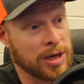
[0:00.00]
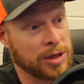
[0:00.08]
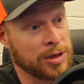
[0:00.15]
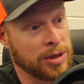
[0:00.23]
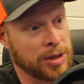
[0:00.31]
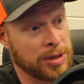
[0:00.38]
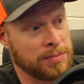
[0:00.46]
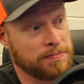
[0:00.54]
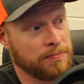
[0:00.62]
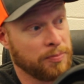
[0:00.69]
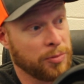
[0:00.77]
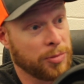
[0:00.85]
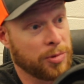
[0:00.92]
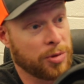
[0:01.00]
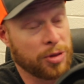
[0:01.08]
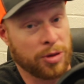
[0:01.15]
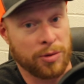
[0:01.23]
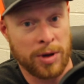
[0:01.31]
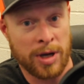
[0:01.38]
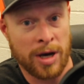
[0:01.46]
a good
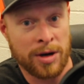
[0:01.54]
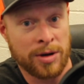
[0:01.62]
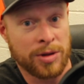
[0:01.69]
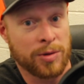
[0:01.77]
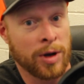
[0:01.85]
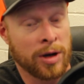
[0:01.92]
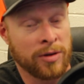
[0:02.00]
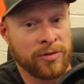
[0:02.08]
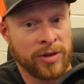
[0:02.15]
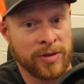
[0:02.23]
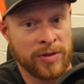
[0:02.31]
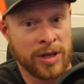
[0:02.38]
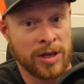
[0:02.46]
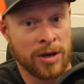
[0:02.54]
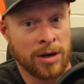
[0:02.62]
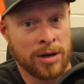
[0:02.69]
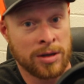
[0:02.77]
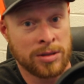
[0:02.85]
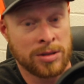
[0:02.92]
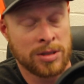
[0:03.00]
350
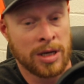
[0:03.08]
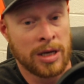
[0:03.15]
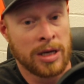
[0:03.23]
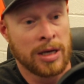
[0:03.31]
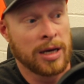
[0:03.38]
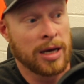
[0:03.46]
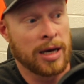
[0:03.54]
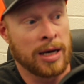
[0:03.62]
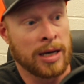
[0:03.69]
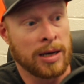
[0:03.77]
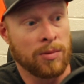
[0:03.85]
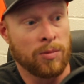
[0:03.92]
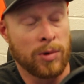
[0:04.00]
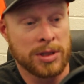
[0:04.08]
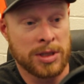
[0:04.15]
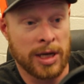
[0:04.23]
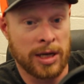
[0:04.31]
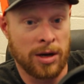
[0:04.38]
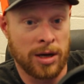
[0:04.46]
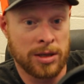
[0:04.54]
yards once
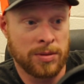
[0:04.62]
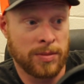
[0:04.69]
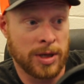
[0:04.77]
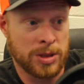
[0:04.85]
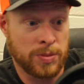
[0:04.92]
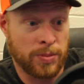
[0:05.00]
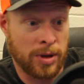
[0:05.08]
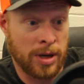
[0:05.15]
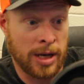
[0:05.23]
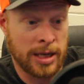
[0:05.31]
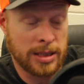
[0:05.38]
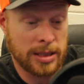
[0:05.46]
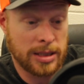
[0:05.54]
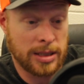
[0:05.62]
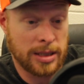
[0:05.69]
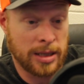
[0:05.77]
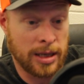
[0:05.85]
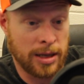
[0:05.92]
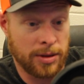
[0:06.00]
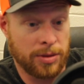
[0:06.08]
I got to my spot
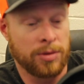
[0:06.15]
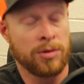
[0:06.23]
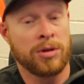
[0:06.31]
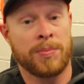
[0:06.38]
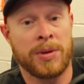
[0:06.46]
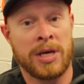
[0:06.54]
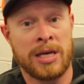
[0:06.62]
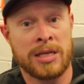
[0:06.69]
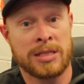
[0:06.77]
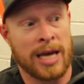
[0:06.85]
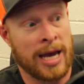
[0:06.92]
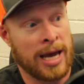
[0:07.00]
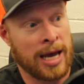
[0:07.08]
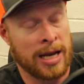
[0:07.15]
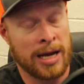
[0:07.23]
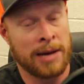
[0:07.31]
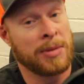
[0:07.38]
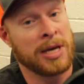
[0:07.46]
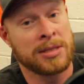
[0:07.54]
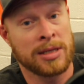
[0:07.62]
through the peas, and I
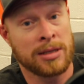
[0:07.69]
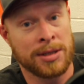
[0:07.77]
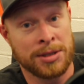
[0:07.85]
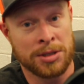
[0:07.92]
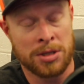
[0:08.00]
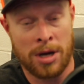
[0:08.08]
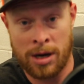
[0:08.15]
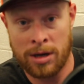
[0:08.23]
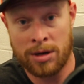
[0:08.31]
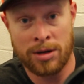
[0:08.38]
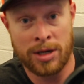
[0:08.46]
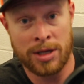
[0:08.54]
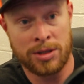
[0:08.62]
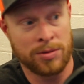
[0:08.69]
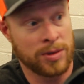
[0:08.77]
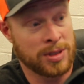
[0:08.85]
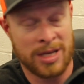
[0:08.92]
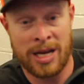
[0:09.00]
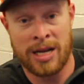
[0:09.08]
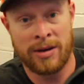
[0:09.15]
basically just hunkered into a
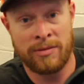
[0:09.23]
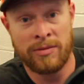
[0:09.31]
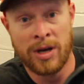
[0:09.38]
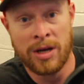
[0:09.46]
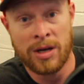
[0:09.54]
set of